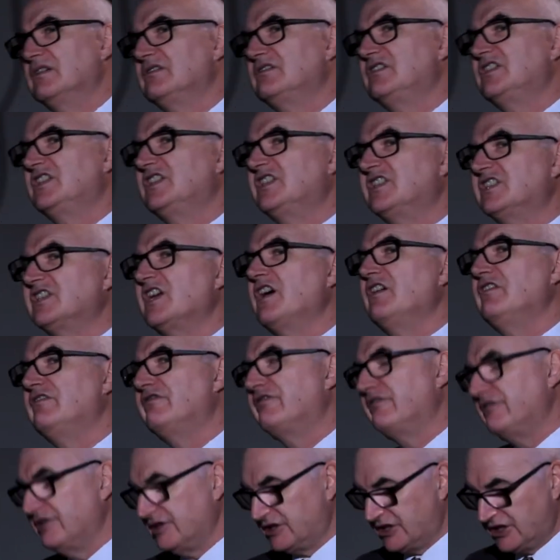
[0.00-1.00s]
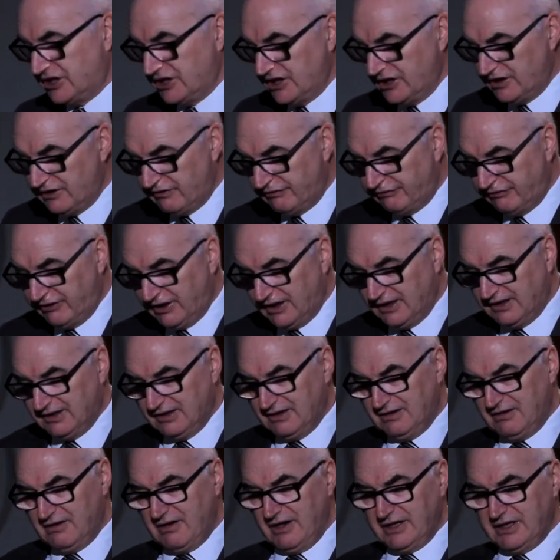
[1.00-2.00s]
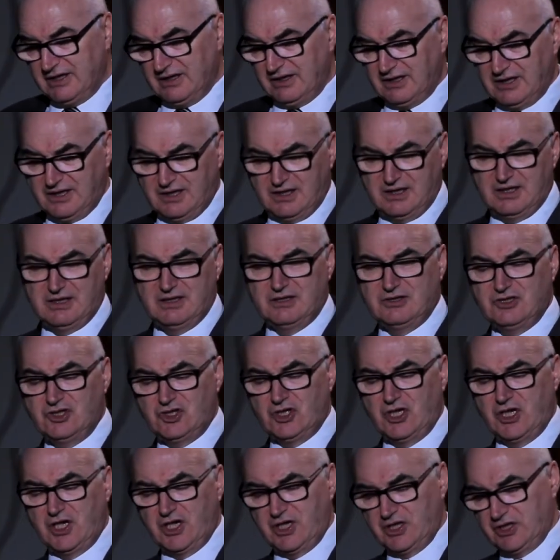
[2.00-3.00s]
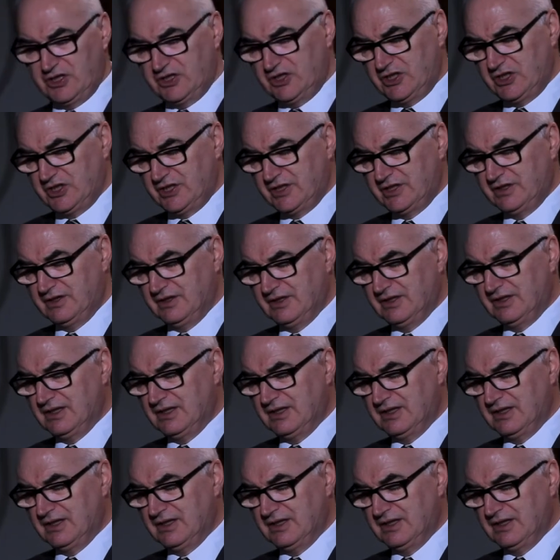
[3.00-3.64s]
sofa surfing like church.